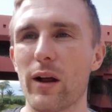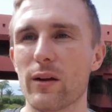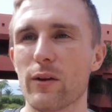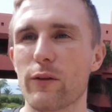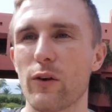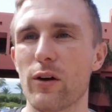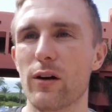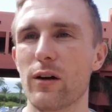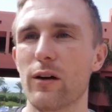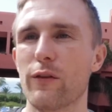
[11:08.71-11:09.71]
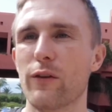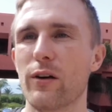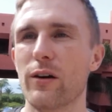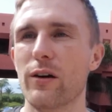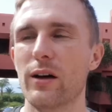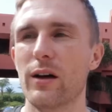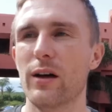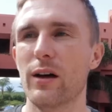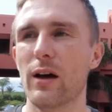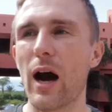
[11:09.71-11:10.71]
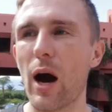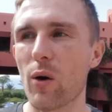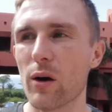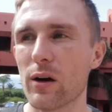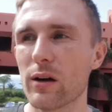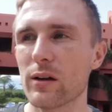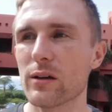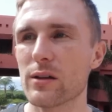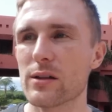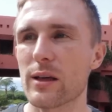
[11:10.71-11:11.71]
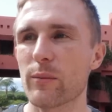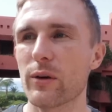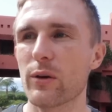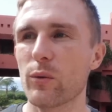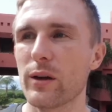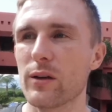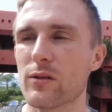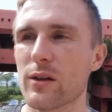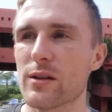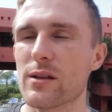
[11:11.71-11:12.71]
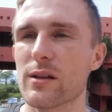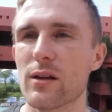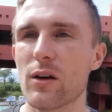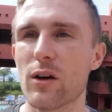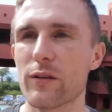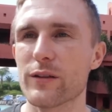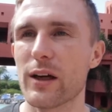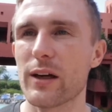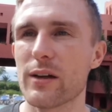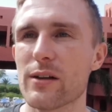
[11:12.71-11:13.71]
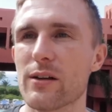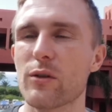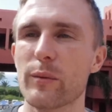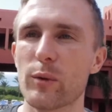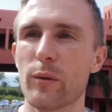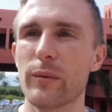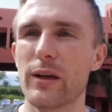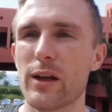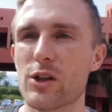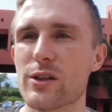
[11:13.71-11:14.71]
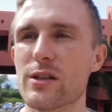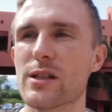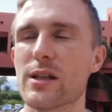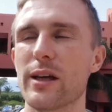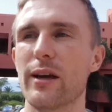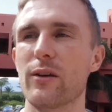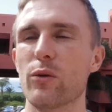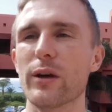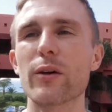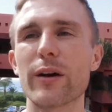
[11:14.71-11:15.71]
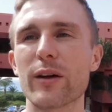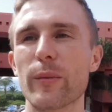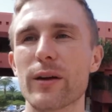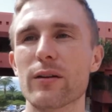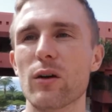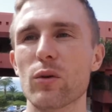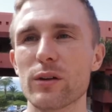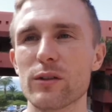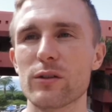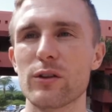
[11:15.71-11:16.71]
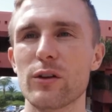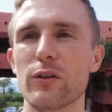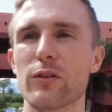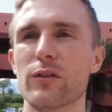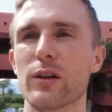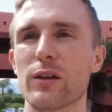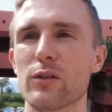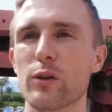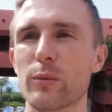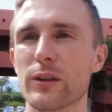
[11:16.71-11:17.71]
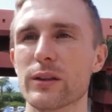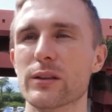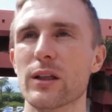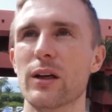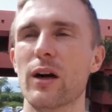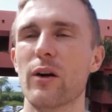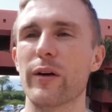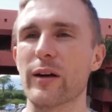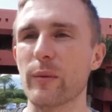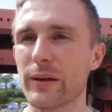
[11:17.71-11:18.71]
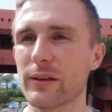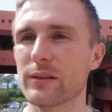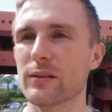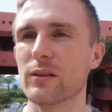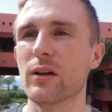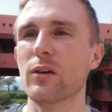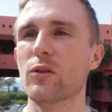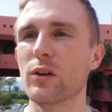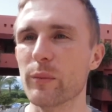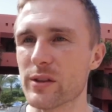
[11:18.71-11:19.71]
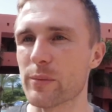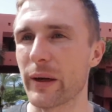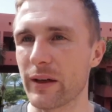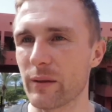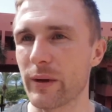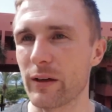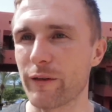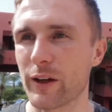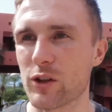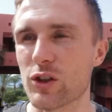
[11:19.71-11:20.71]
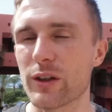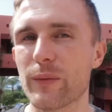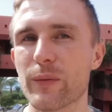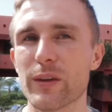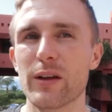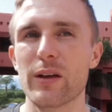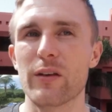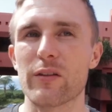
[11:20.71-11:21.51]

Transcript: Well, for, for uh, our standpoint, we tested a lot of tyre rim combinations and we recommend only to use uh, tubeless recommended rims by the manufacturer. Okay.